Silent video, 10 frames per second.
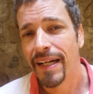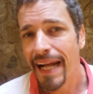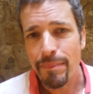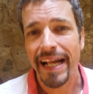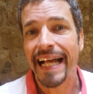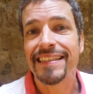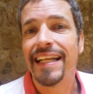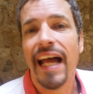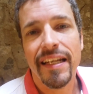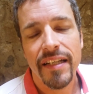Crema
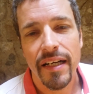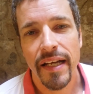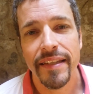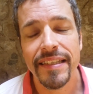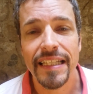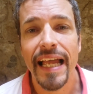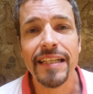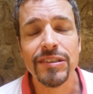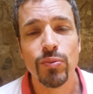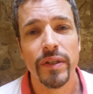Catalan. And then the
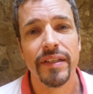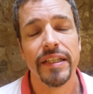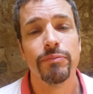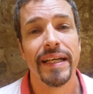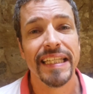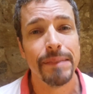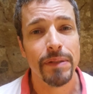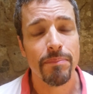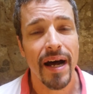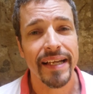last one that you might keep
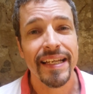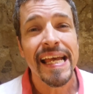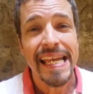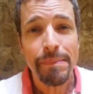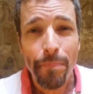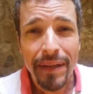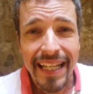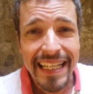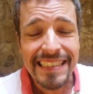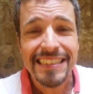in mind, in
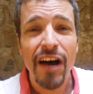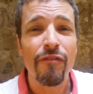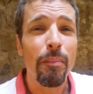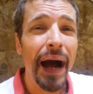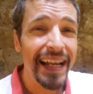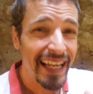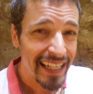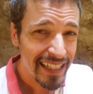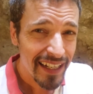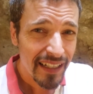place of
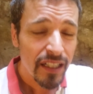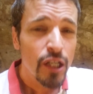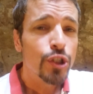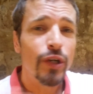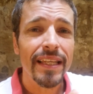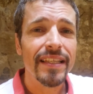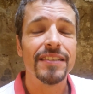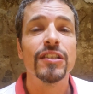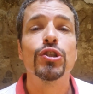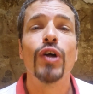paella, try this,
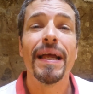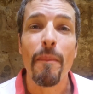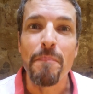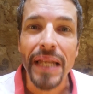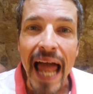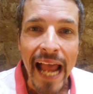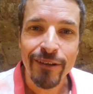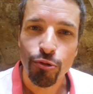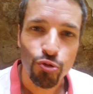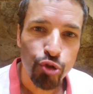try black
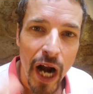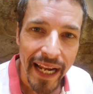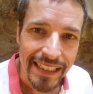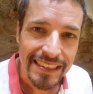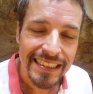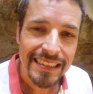rice.